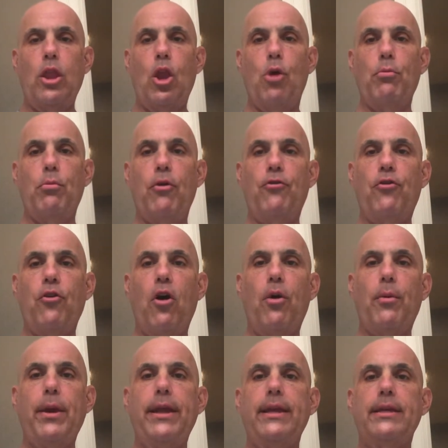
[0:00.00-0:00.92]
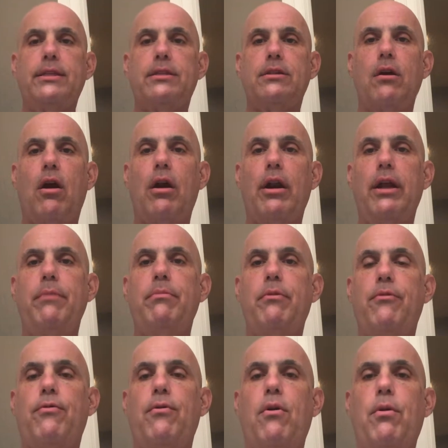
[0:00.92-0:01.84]
before we get started,
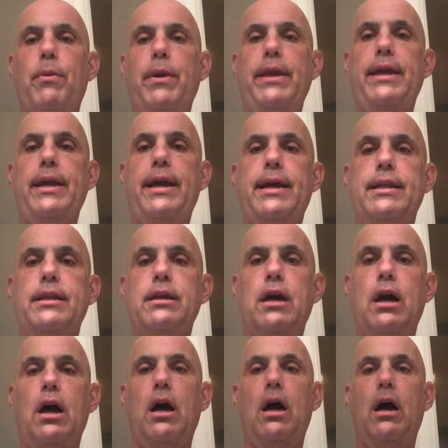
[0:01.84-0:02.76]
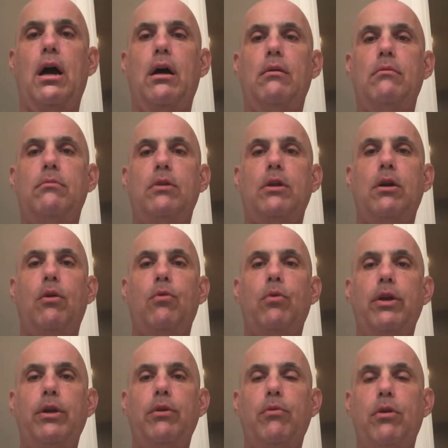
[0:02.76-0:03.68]
before we get,
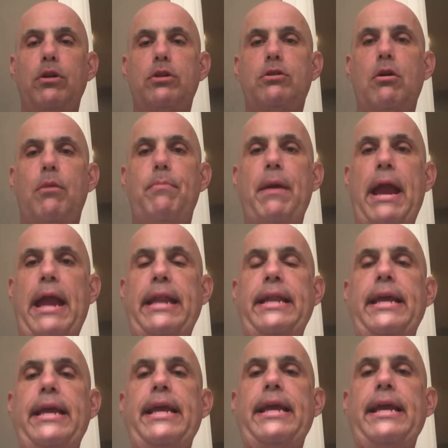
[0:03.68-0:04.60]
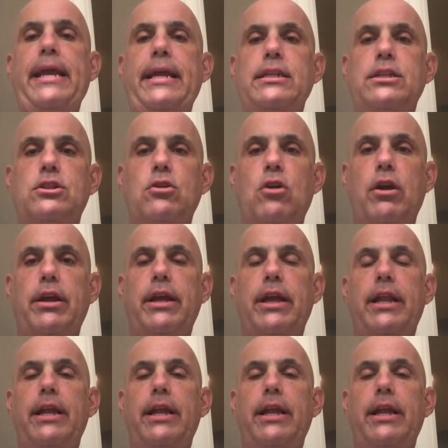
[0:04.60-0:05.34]
when you want to start painting and start